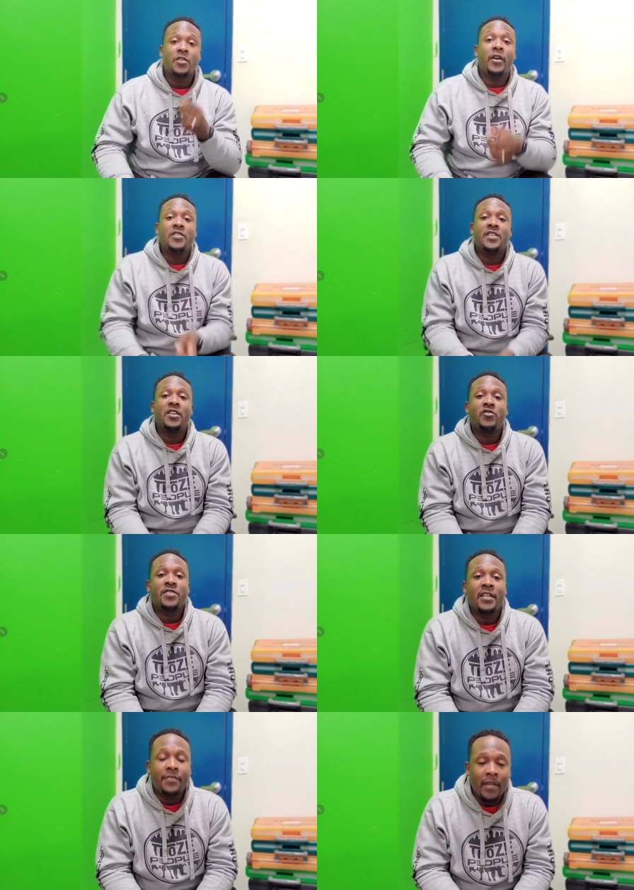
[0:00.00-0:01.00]
So here's the
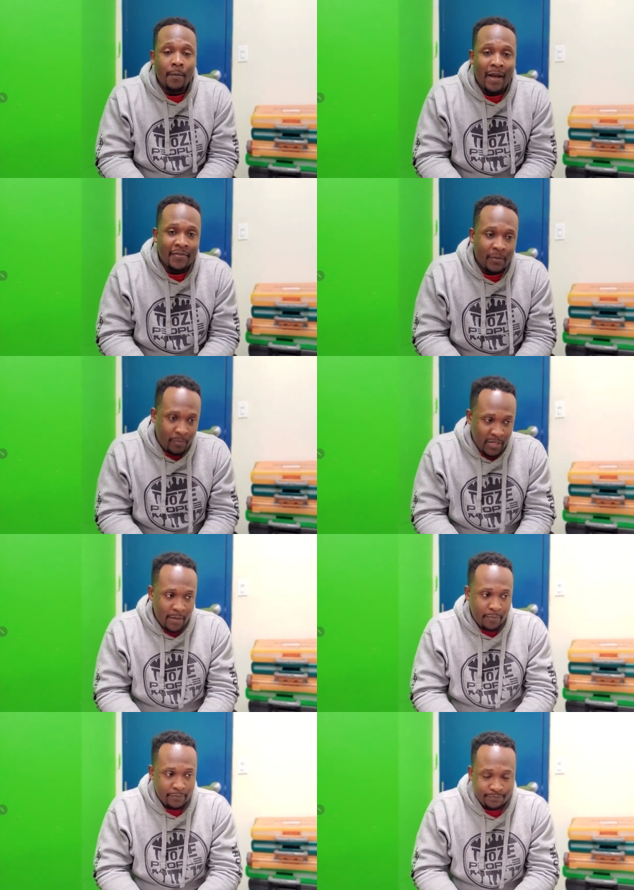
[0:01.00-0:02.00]
interesting thing about the blip.